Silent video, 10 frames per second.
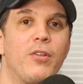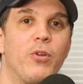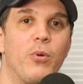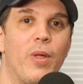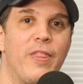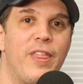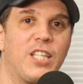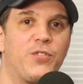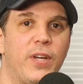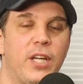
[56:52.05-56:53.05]
to
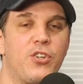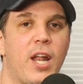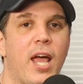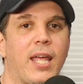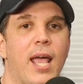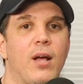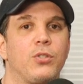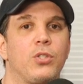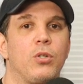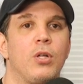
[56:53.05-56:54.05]
this feed, Jedi
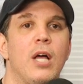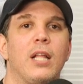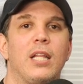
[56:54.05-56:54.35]
Council.